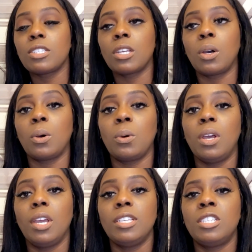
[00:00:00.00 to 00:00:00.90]
So
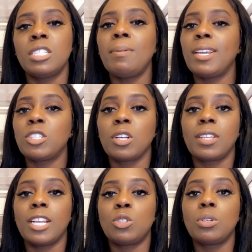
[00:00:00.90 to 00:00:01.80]
just make sure
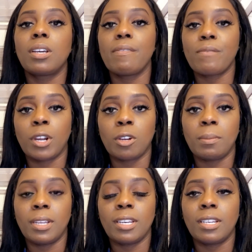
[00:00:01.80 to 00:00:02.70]
that you're
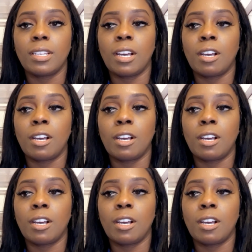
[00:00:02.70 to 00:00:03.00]
confirming.